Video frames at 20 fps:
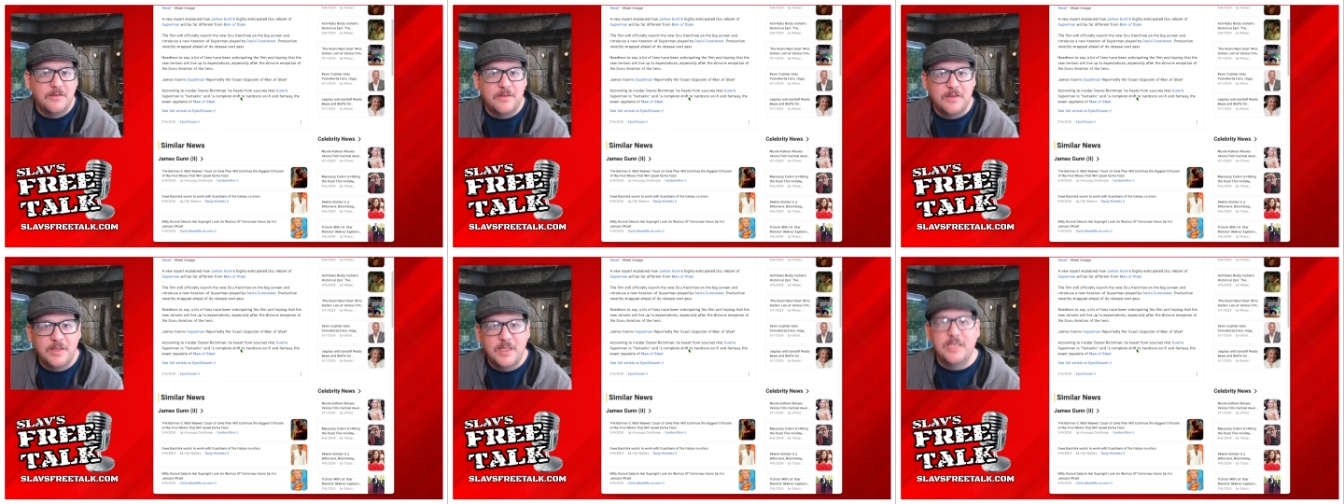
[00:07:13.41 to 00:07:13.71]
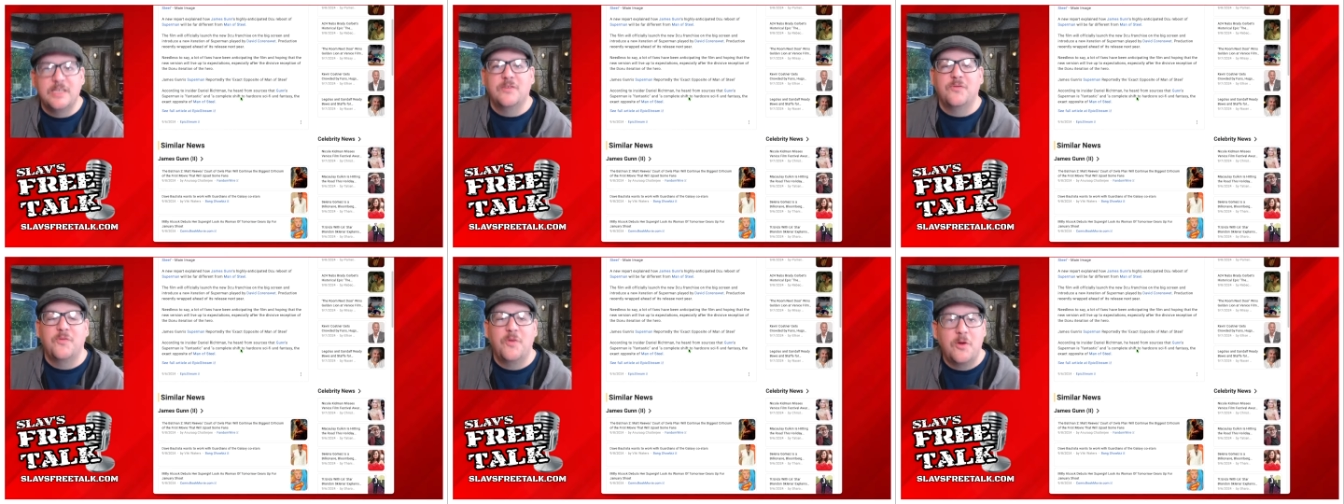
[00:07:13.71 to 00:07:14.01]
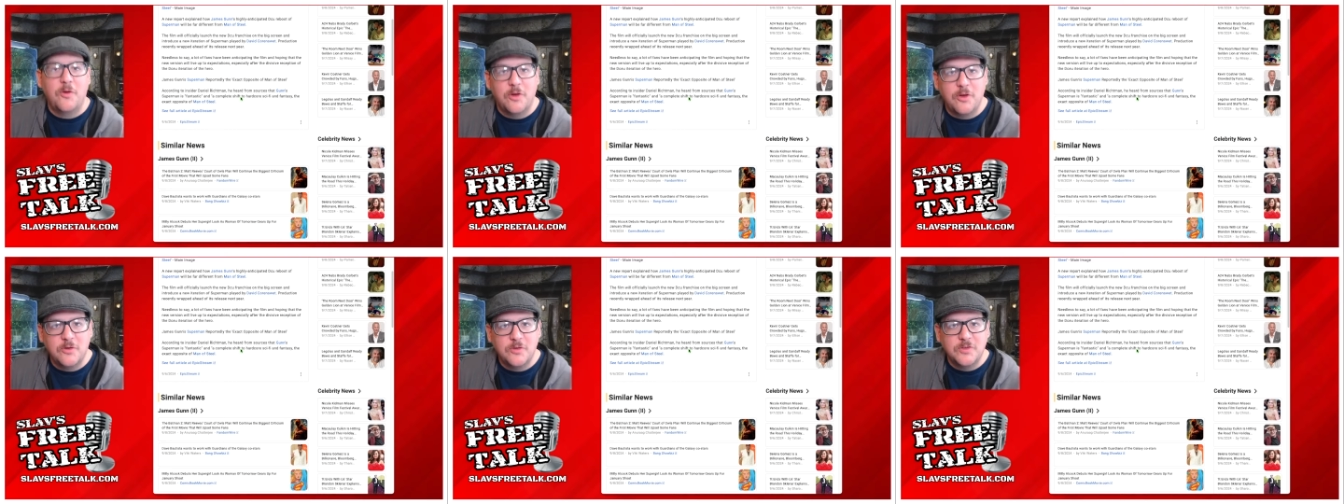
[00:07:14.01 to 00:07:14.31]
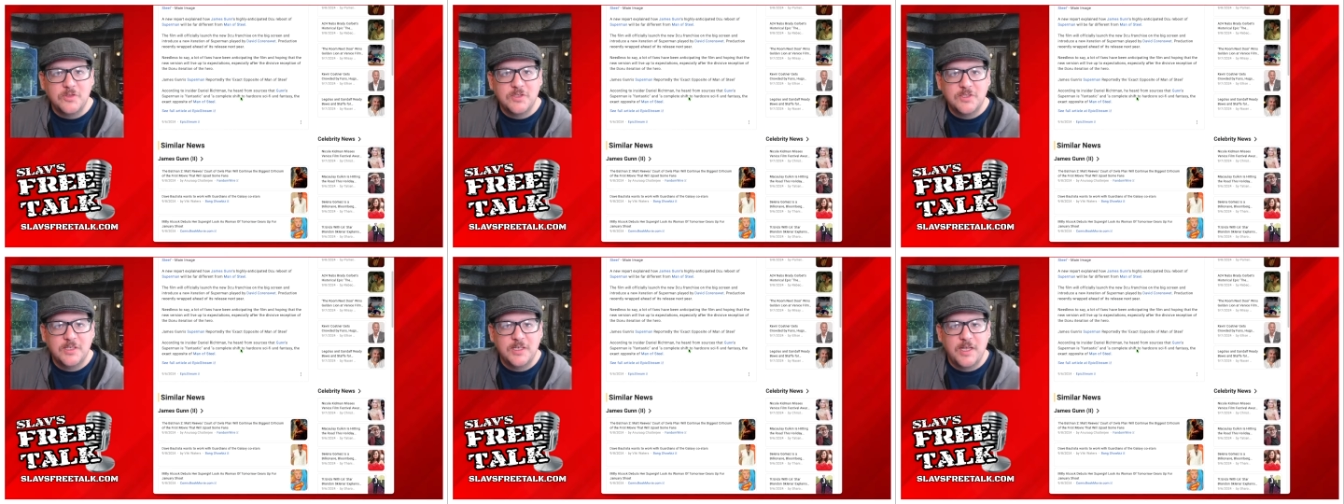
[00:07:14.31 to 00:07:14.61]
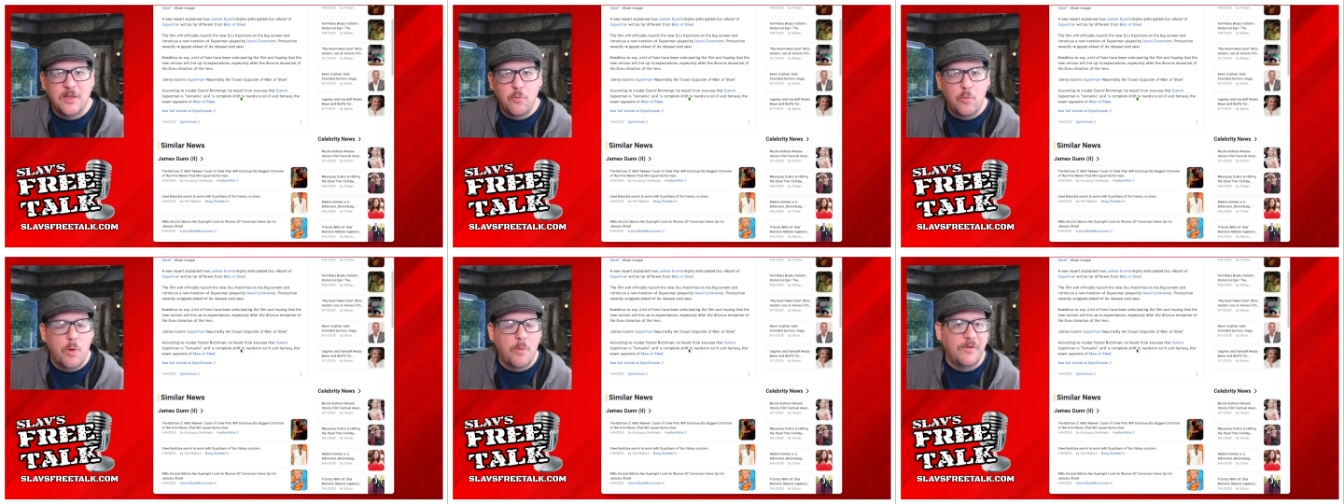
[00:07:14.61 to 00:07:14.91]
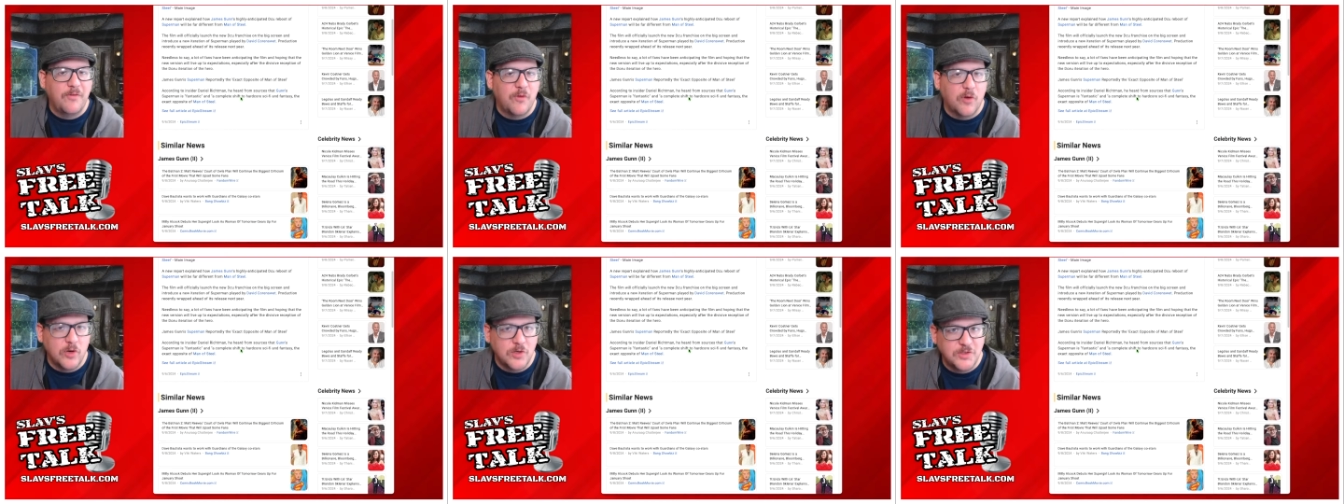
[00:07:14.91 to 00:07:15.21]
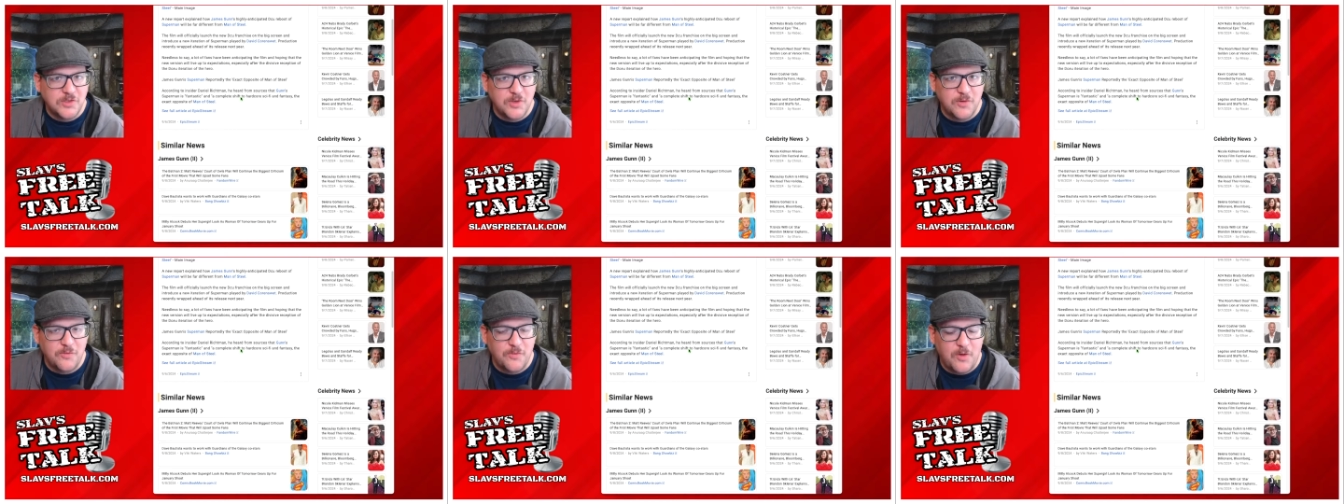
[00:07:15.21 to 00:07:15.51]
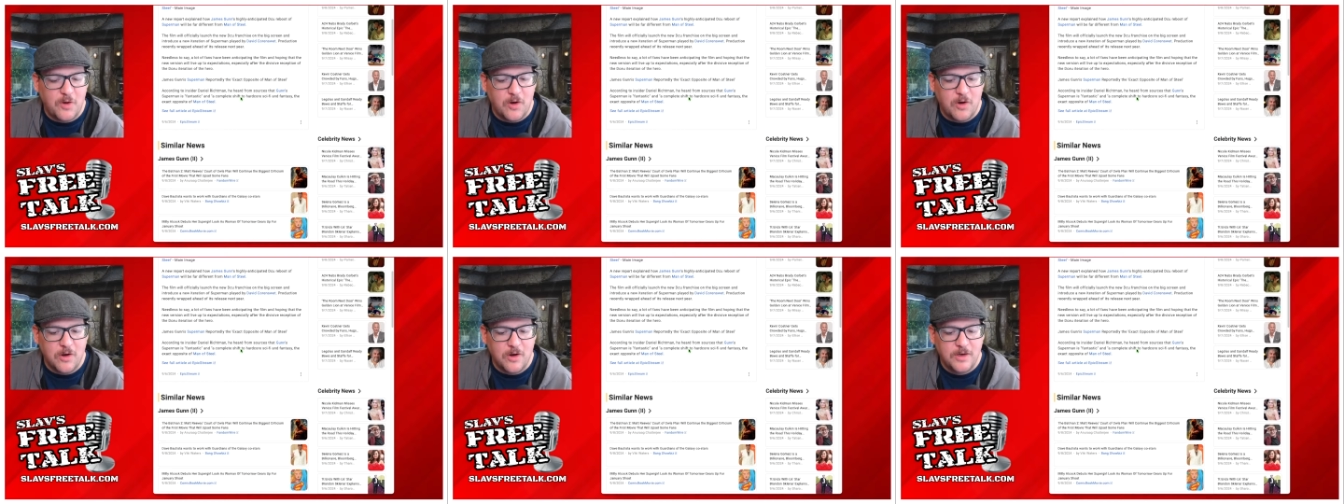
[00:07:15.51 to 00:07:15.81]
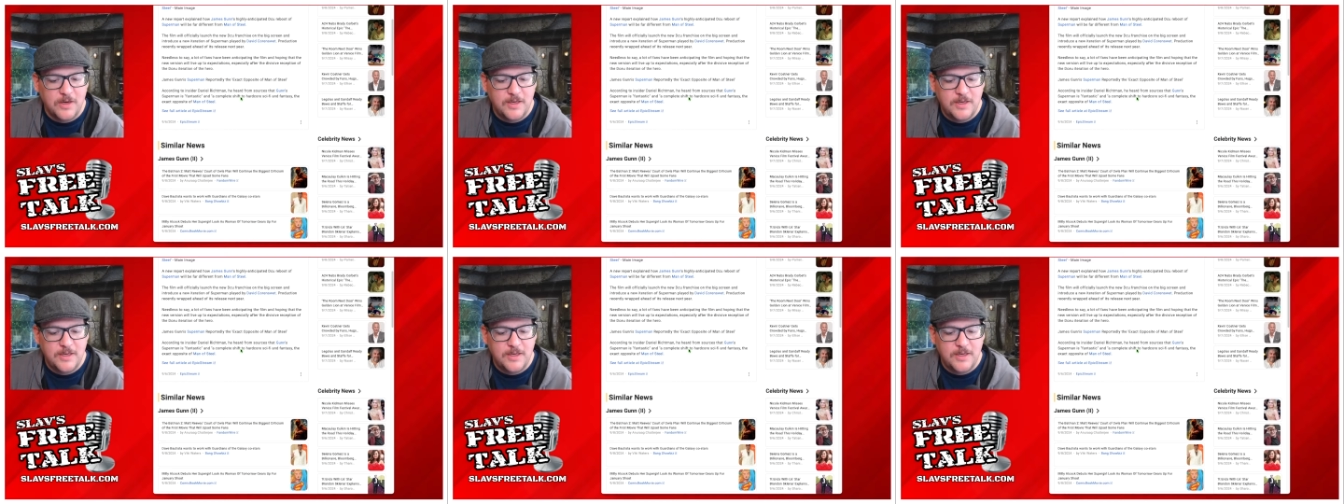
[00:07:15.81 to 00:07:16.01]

leaked photos and what we've heard so far.